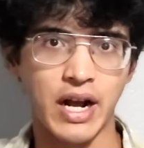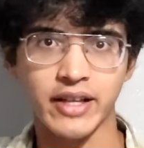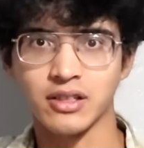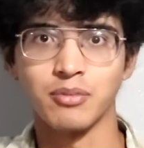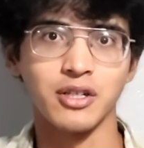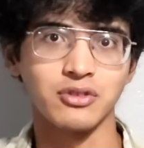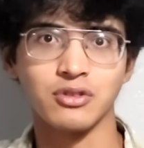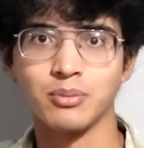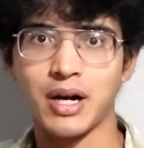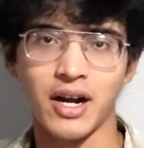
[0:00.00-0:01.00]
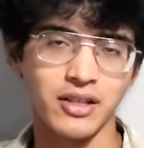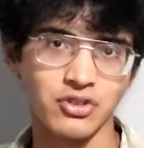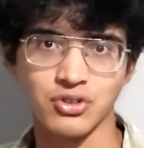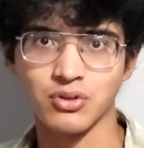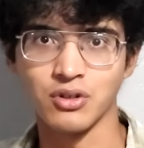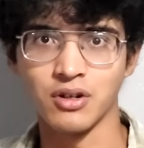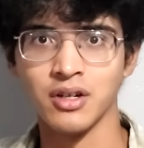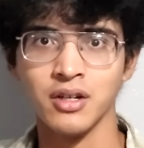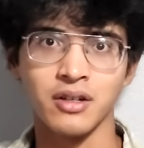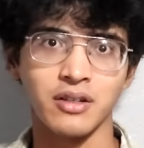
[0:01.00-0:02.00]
at the muzzle, behind the shooter,